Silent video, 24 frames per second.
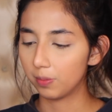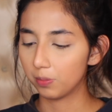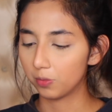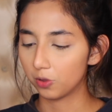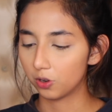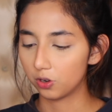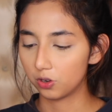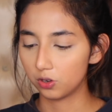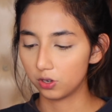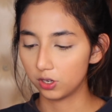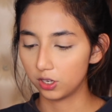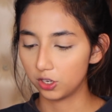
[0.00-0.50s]
I'm
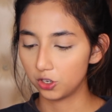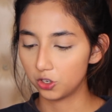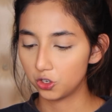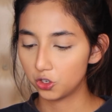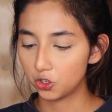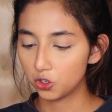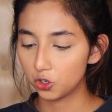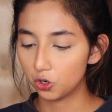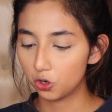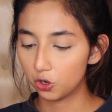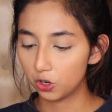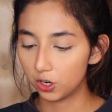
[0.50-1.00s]
not really
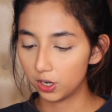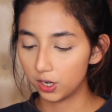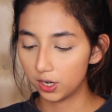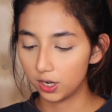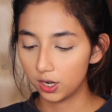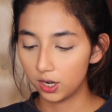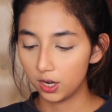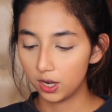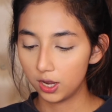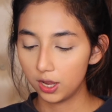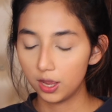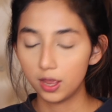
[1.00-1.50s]

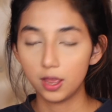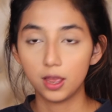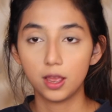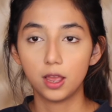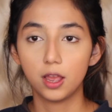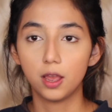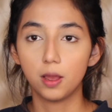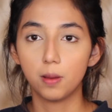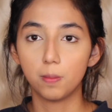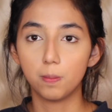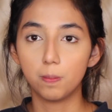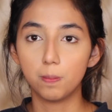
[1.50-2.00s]
sure,
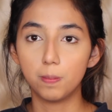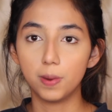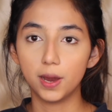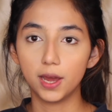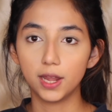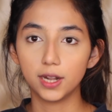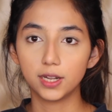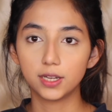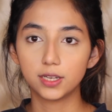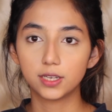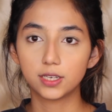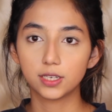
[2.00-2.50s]

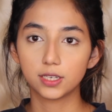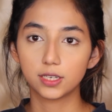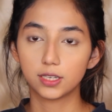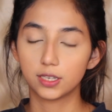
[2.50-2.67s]
but